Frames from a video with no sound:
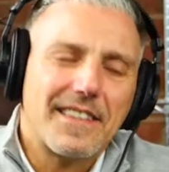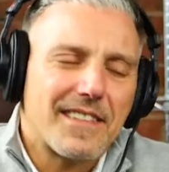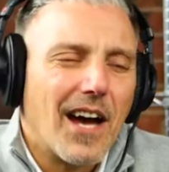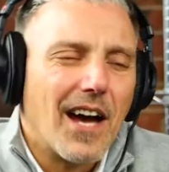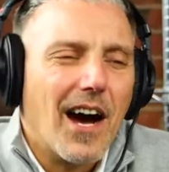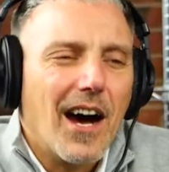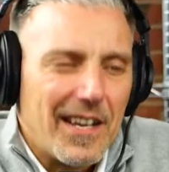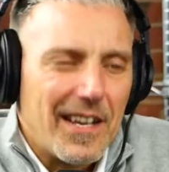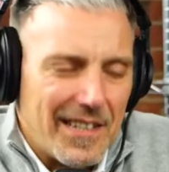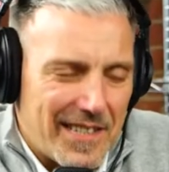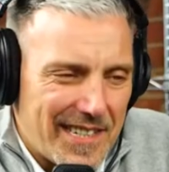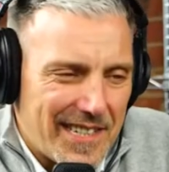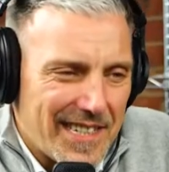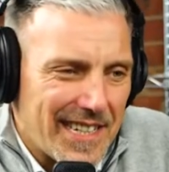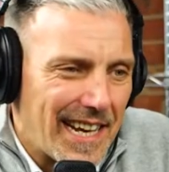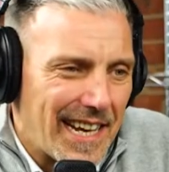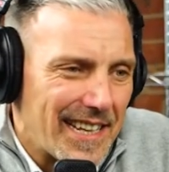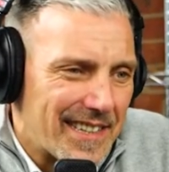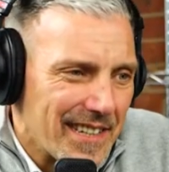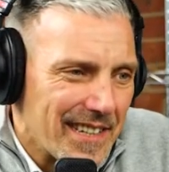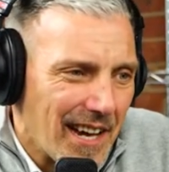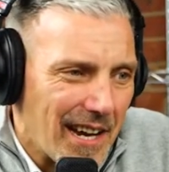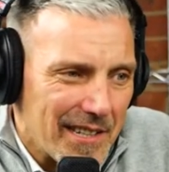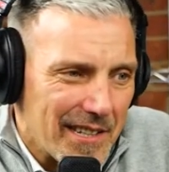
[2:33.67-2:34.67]
It does.
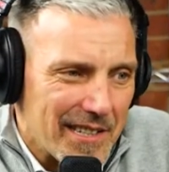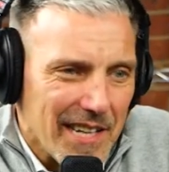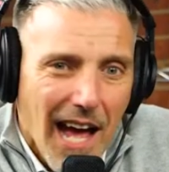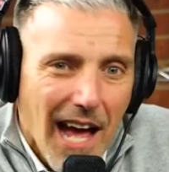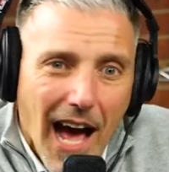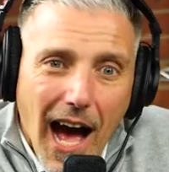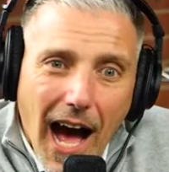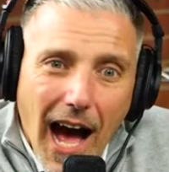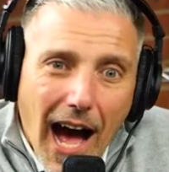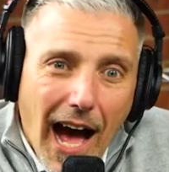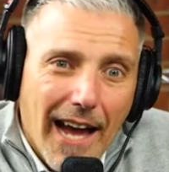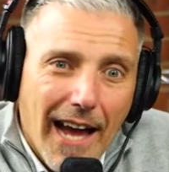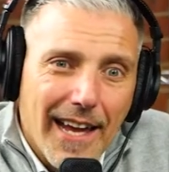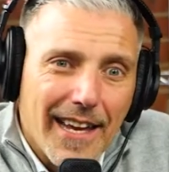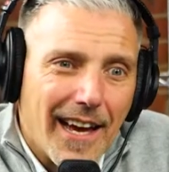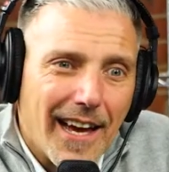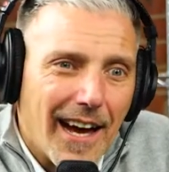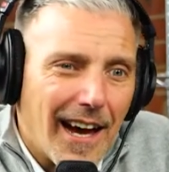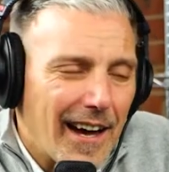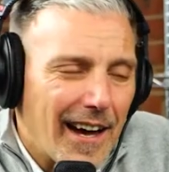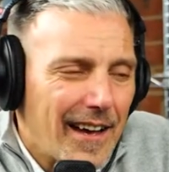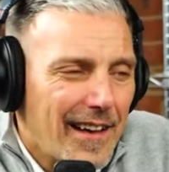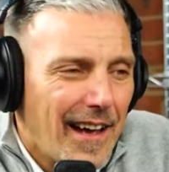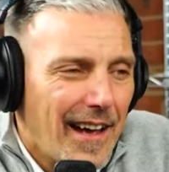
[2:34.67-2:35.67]
It does. I,
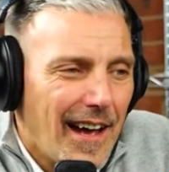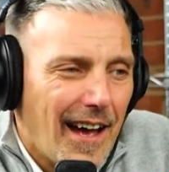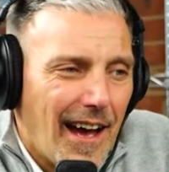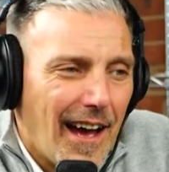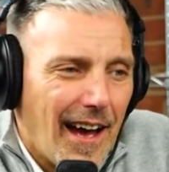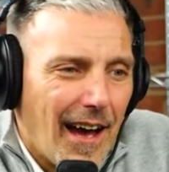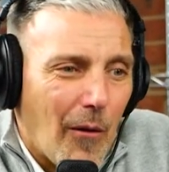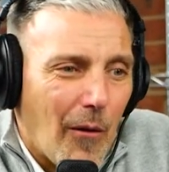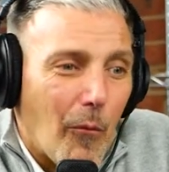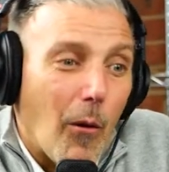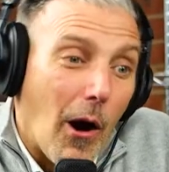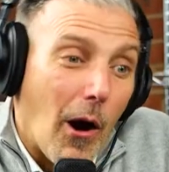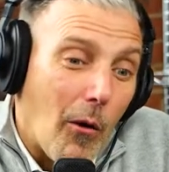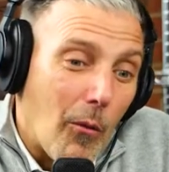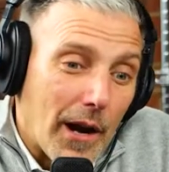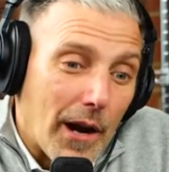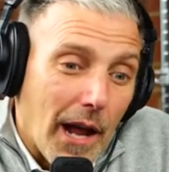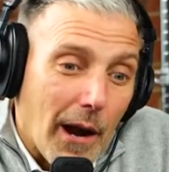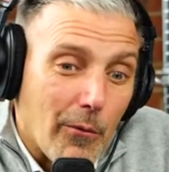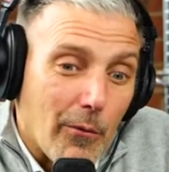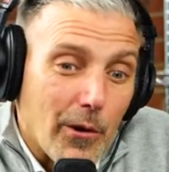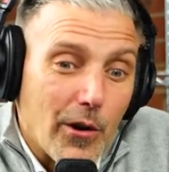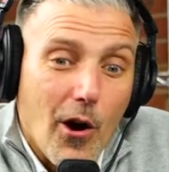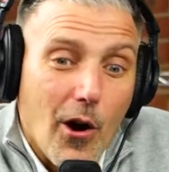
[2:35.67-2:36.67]
uh, well,
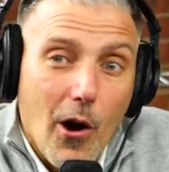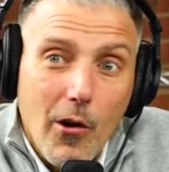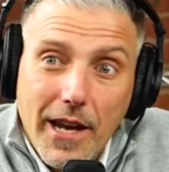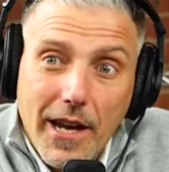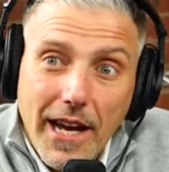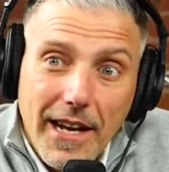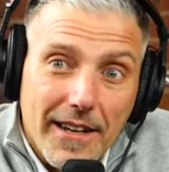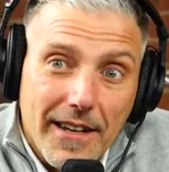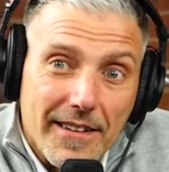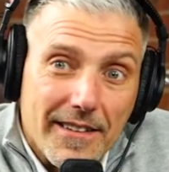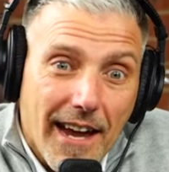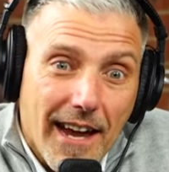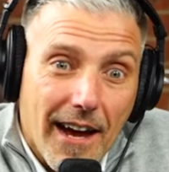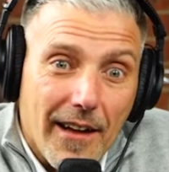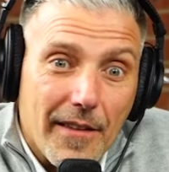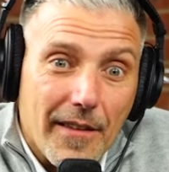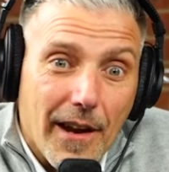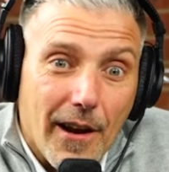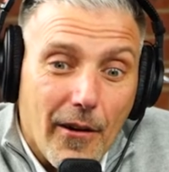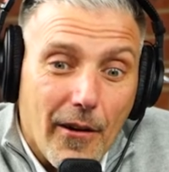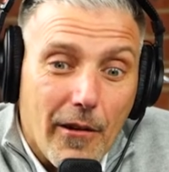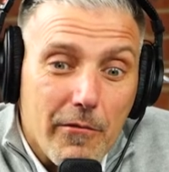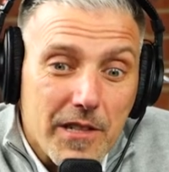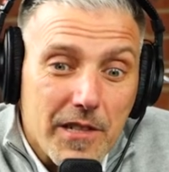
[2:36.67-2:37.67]
when I relocated down
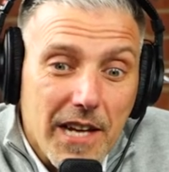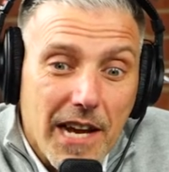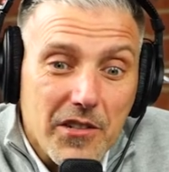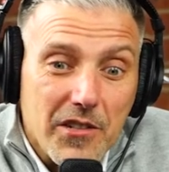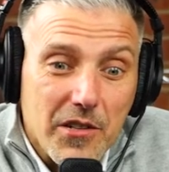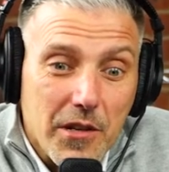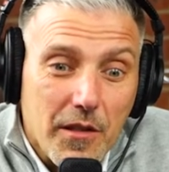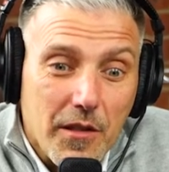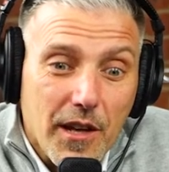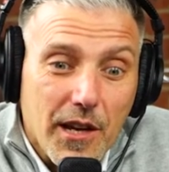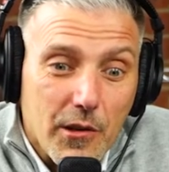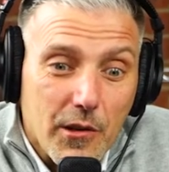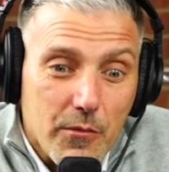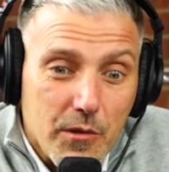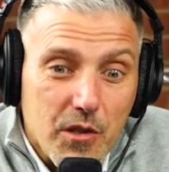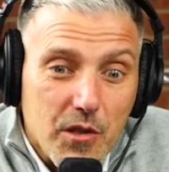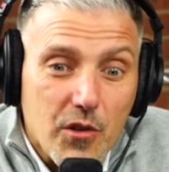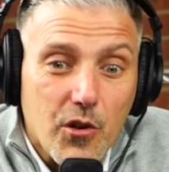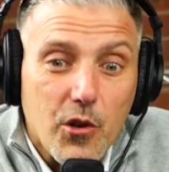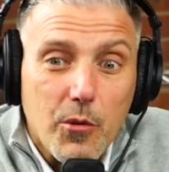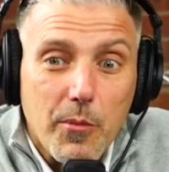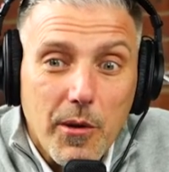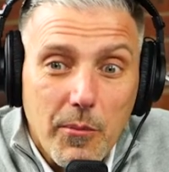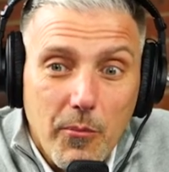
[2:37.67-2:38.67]
there, I was actually thinking it was
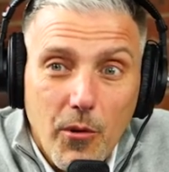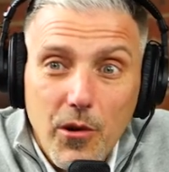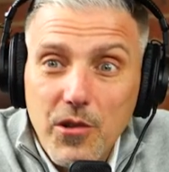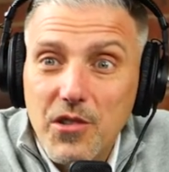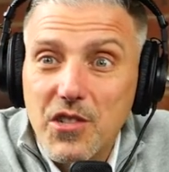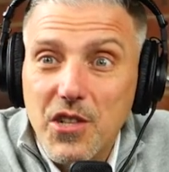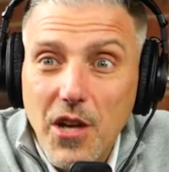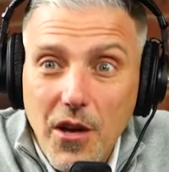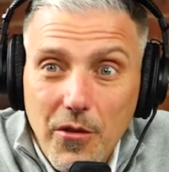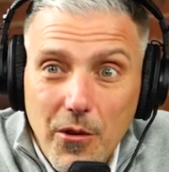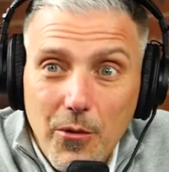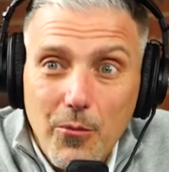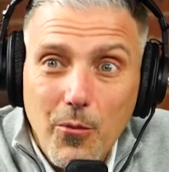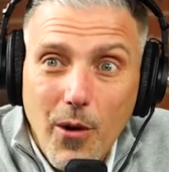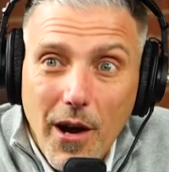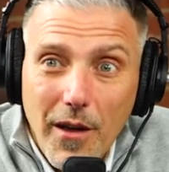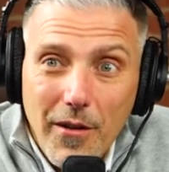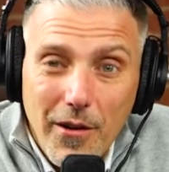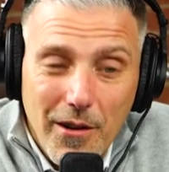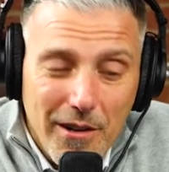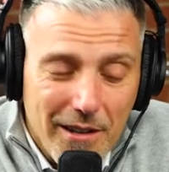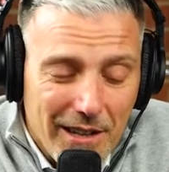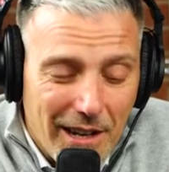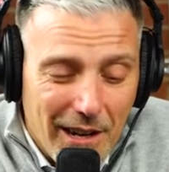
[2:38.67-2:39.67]
a little bit more southern weather.